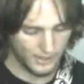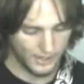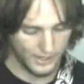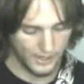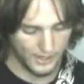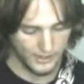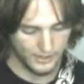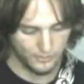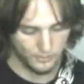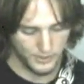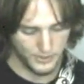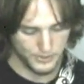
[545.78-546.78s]

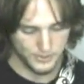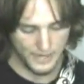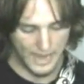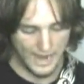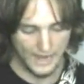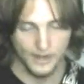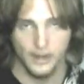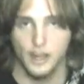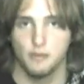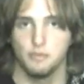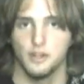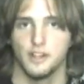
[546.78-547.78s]
and we just added a
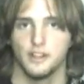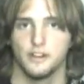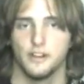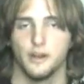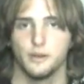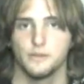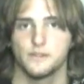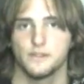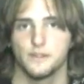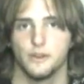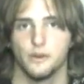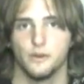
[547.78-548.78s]
couple other notes.
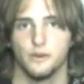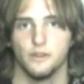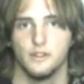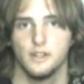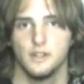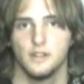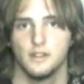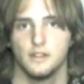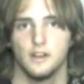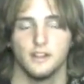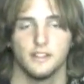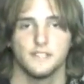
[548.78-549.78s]
So
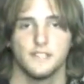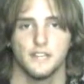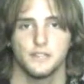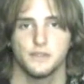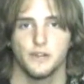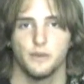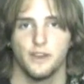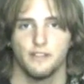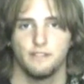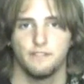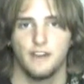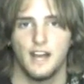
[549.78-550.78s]
on the 6th string we have
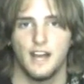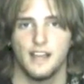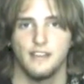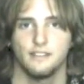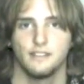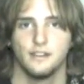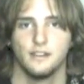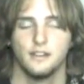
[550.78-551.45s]
5,